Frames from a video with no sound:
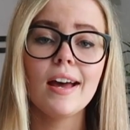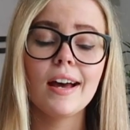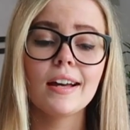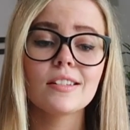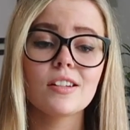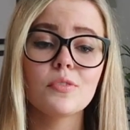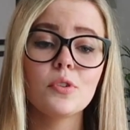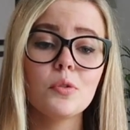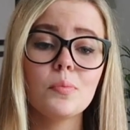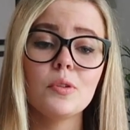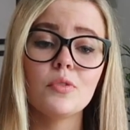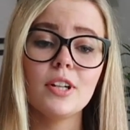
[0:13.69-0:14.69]
and I thought it
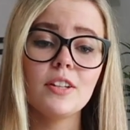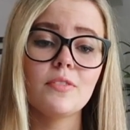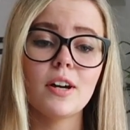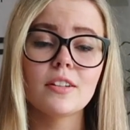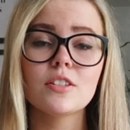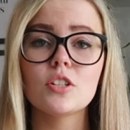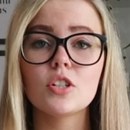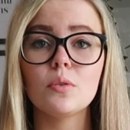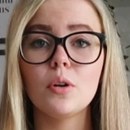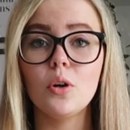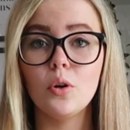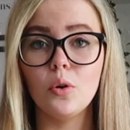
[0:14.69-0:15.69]
would be really fun to
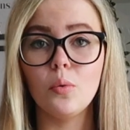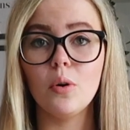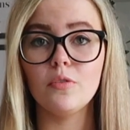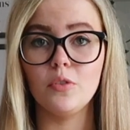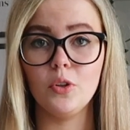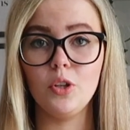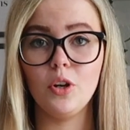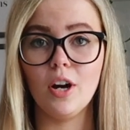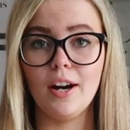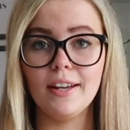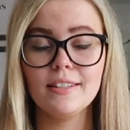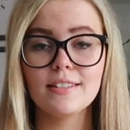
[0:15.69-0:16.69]
do a haul for you
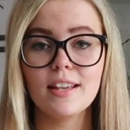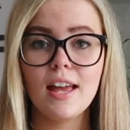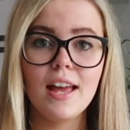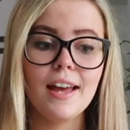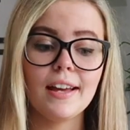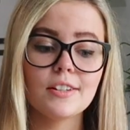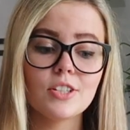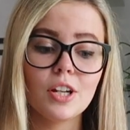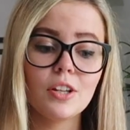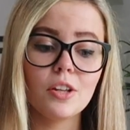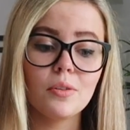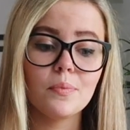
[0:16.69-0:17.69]
guys and
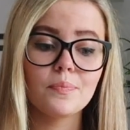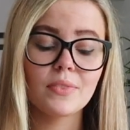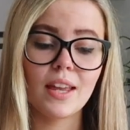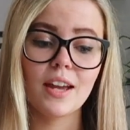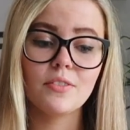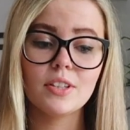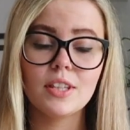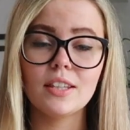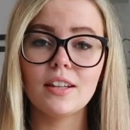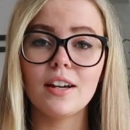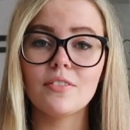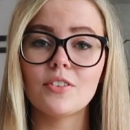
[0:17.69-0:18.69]
show you
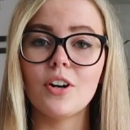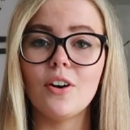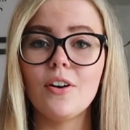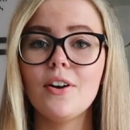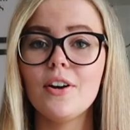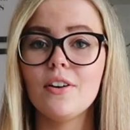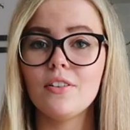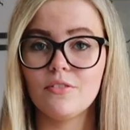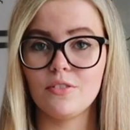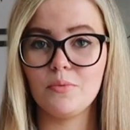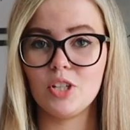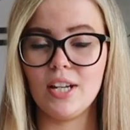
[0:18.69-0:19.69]
everything that I've got
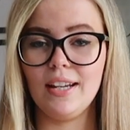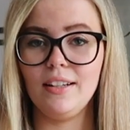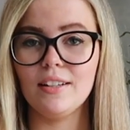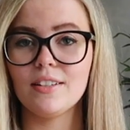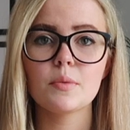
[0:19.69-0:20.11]
from SHEIN.